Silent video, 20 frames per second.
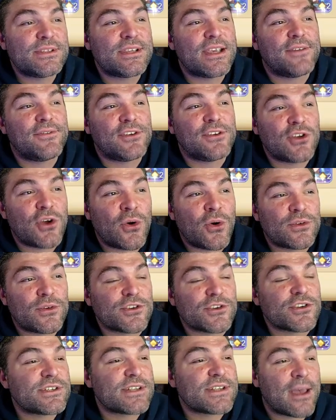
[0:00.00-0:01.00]
If you don't,
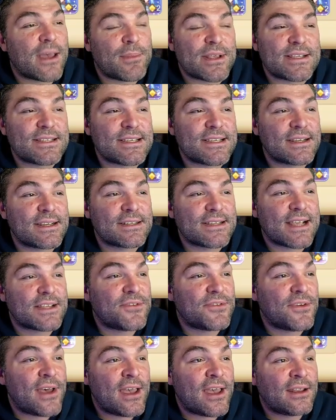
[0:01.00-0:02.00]
just stop at 6, that's
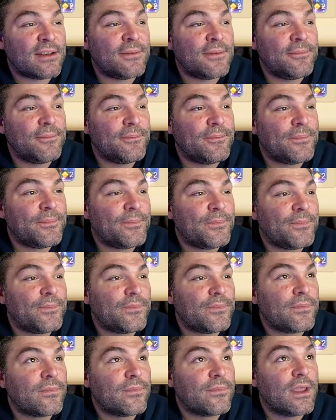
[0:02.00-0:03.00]
fine.
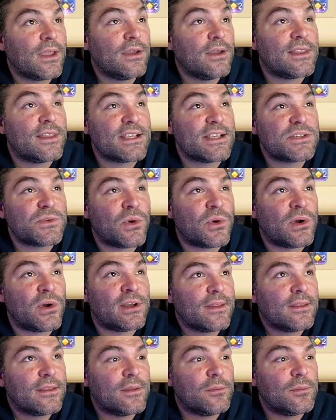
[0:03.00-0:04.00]
This
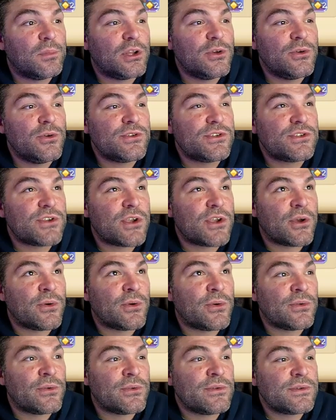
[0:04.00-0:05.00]
one, the blue
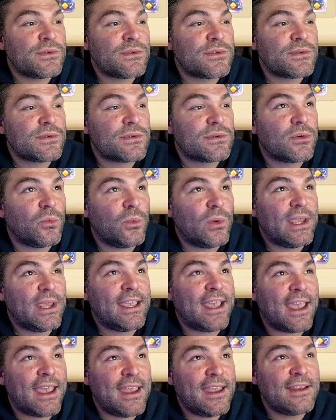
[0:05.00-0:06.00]
stones, we
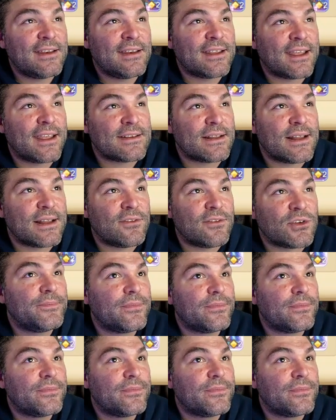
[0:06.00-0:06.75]
can get to level 12.